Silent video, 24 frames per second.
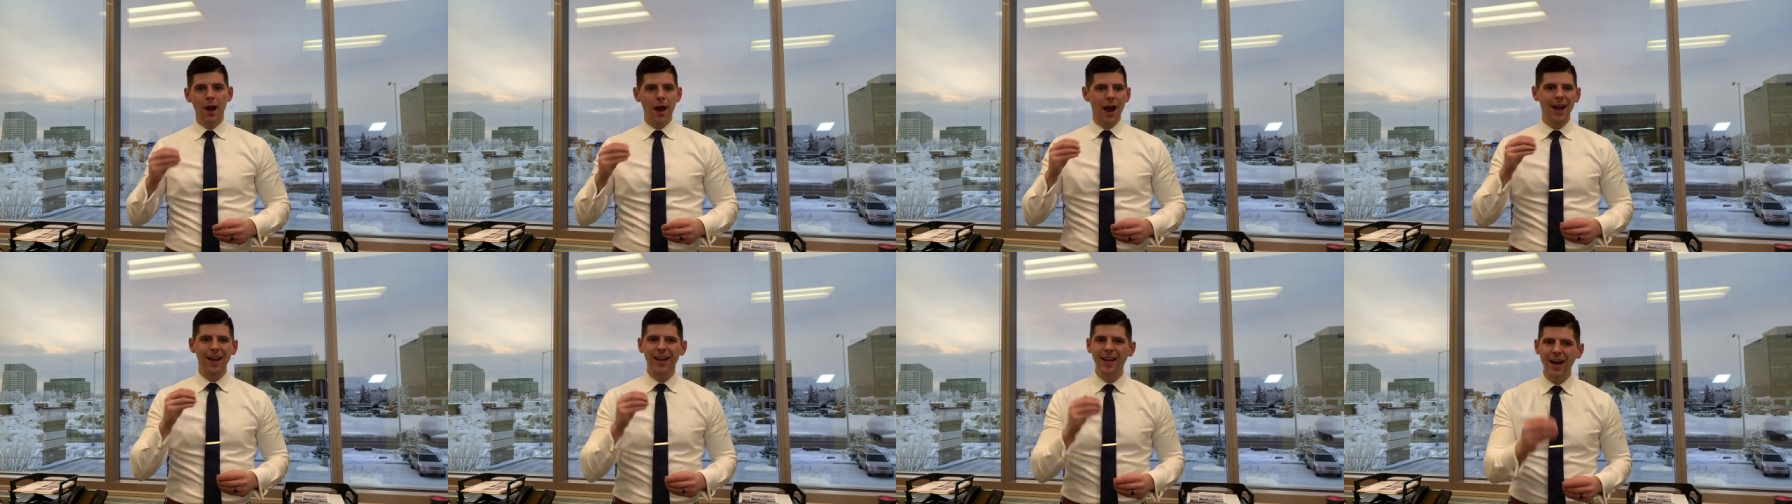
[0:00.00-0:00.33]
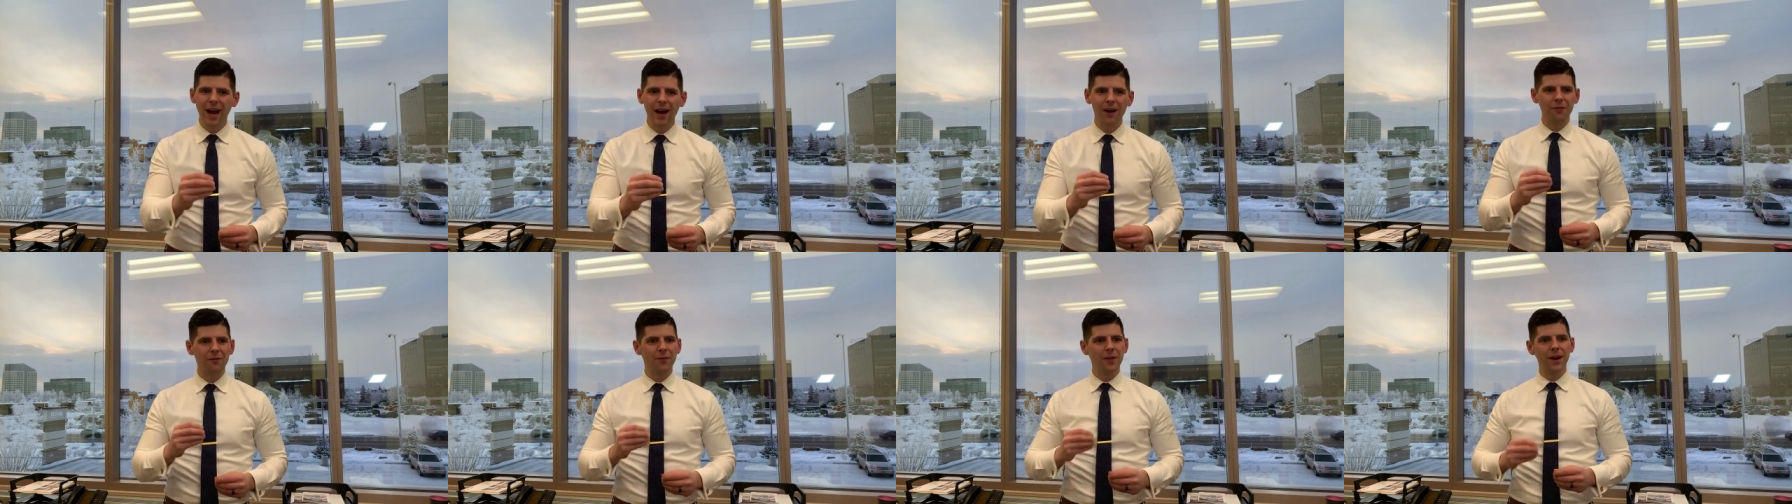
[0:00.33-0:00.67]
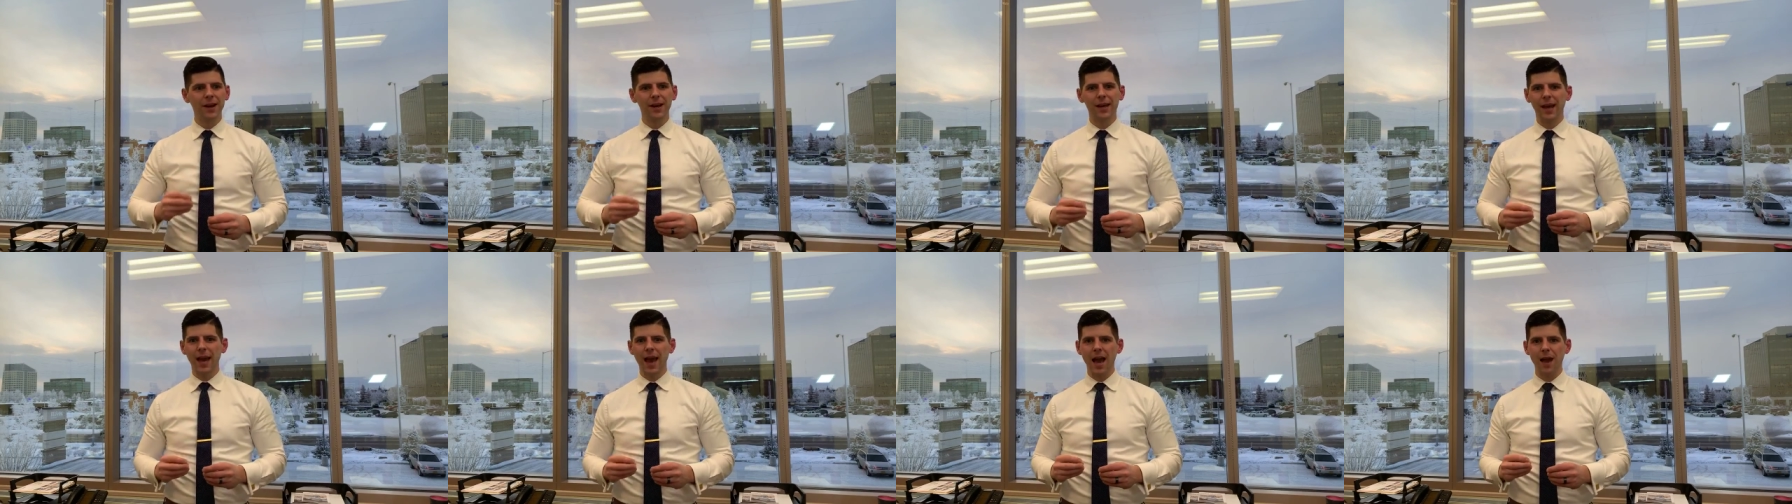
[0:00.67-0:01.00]
I gotta
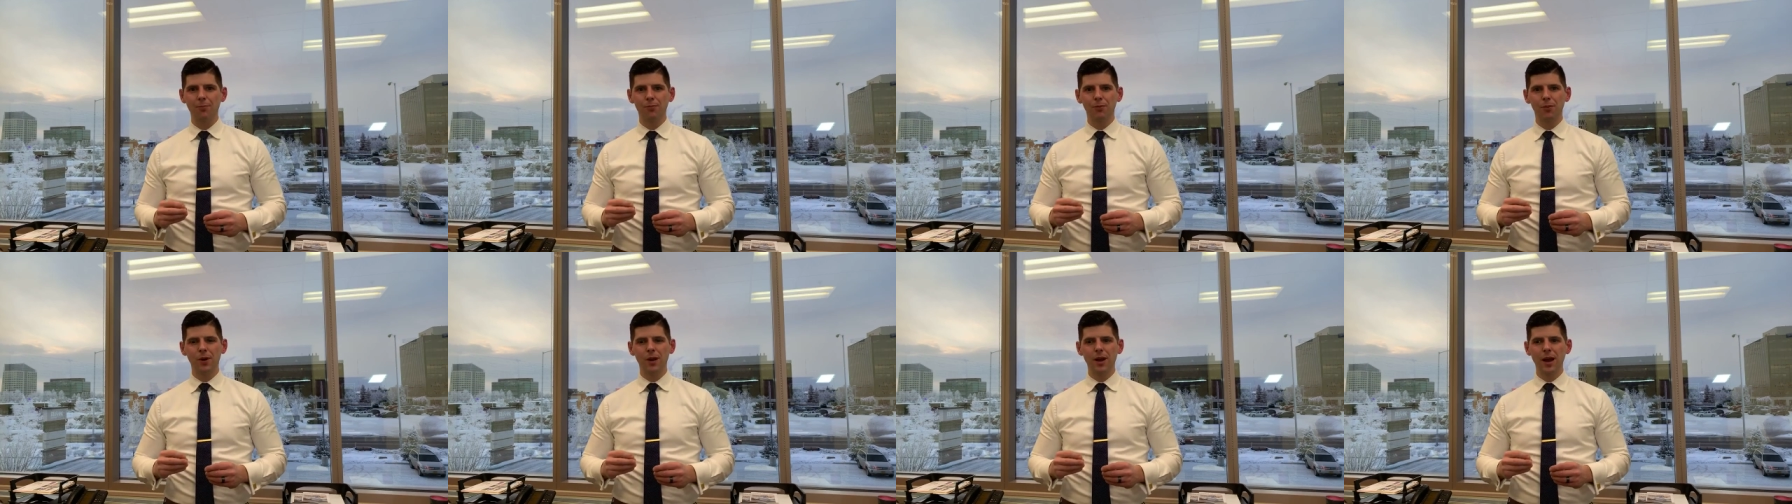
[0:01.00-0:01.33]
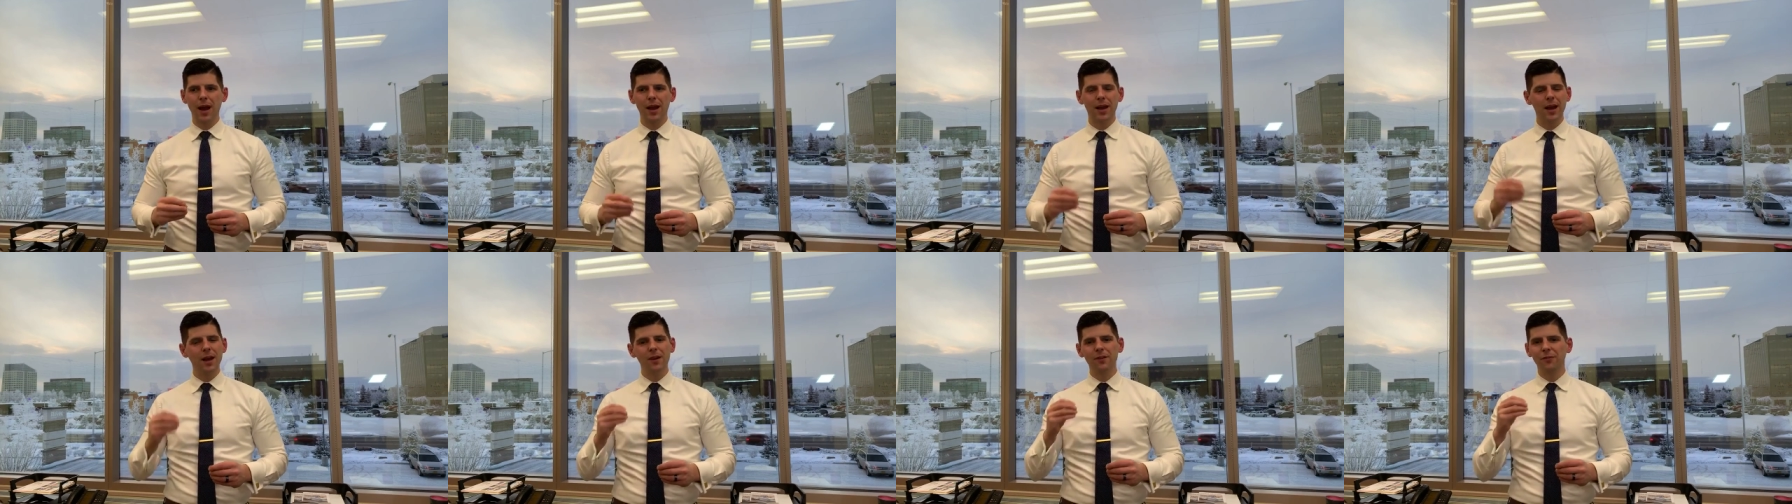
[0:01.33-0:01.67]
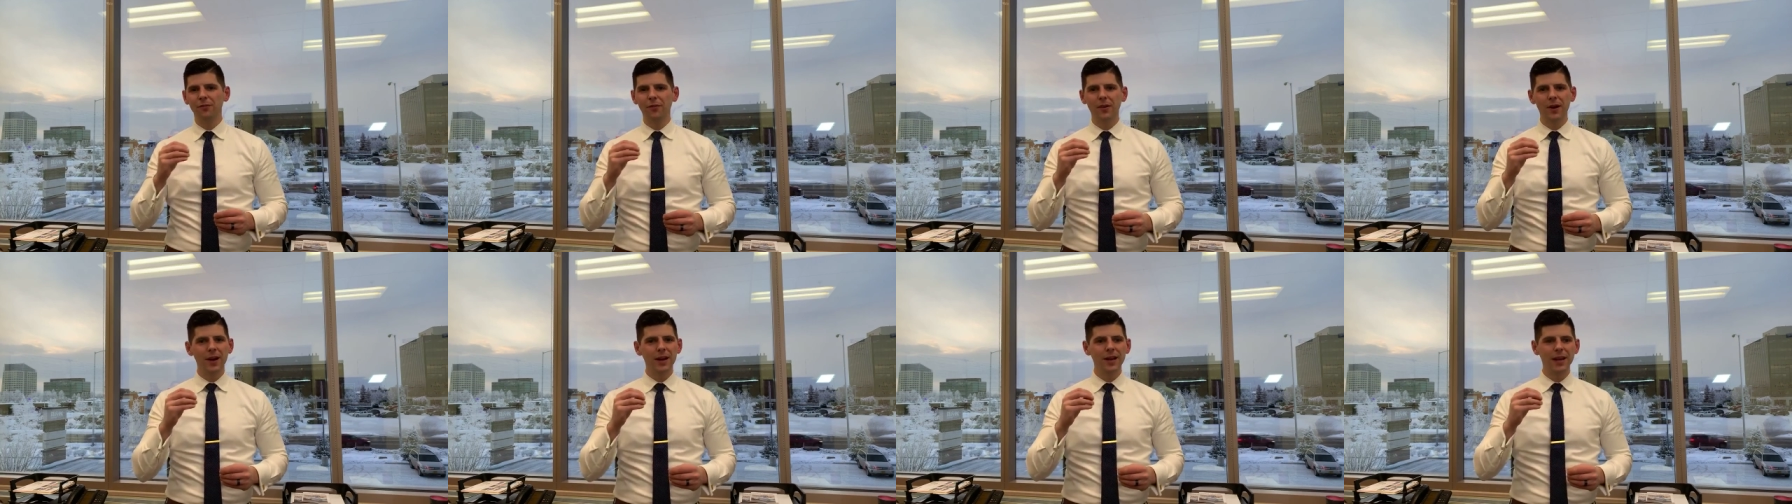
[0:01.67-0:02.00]
find a cap rate, I gotta
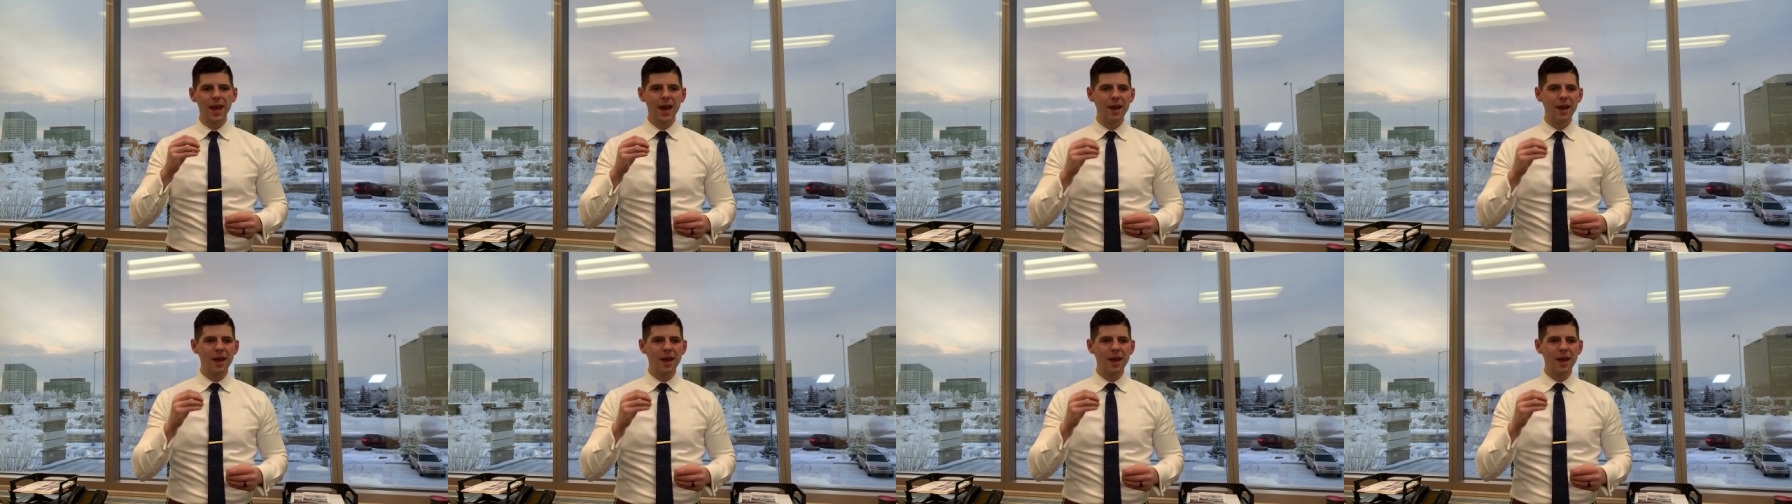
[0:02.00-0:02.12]
find